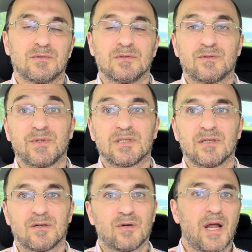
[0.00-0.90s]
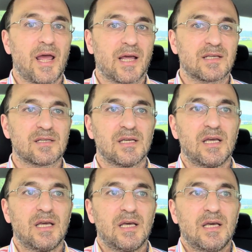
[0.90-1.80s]
Twitter or X.
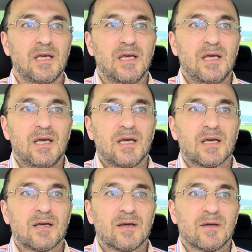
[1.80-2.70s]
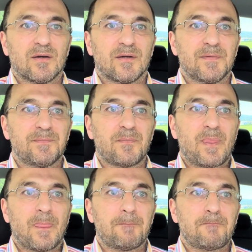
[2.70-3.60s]

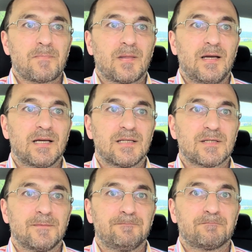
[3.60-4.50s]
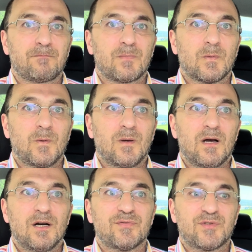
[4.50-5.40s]
And
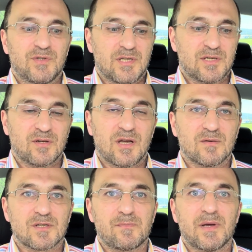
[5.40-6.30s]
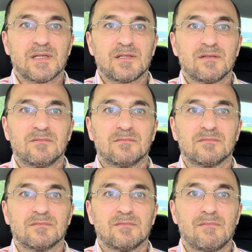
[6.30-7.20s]
after this announcement,
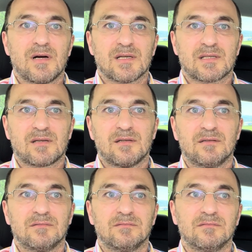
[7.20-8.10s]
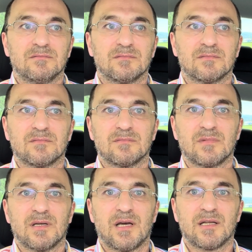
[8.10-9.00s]
Musk
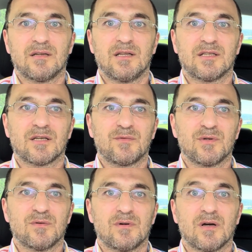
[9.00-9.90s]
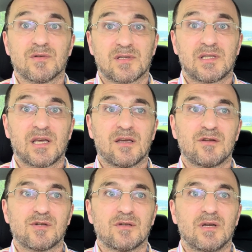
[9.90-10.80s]
had an interview on
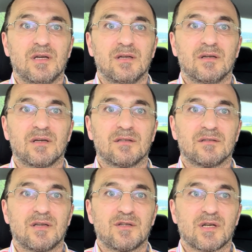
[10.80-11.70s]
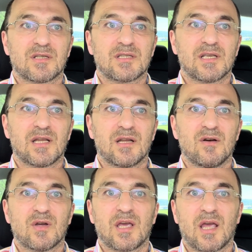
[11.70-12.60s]
stage, and he just said,
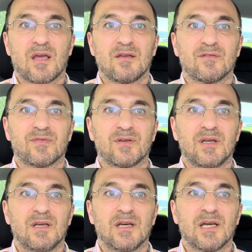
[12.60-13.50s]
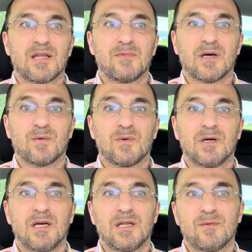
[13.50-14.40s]
okay, if
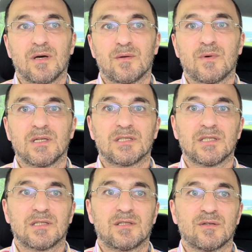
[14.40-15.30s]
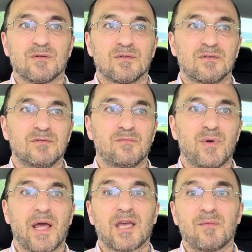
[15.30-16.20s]
anyone wanted to
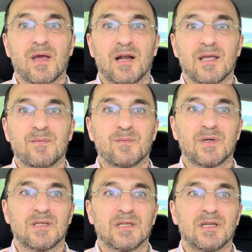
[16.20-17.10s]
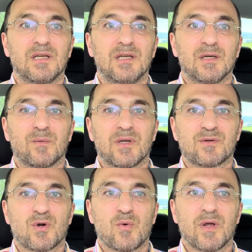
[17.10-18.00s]
blackmail him with
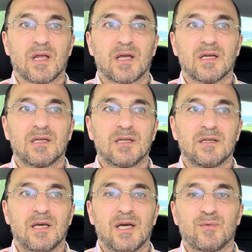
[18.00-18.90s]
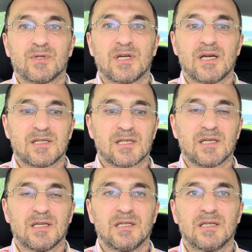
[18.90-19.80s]
withdrawing advertising,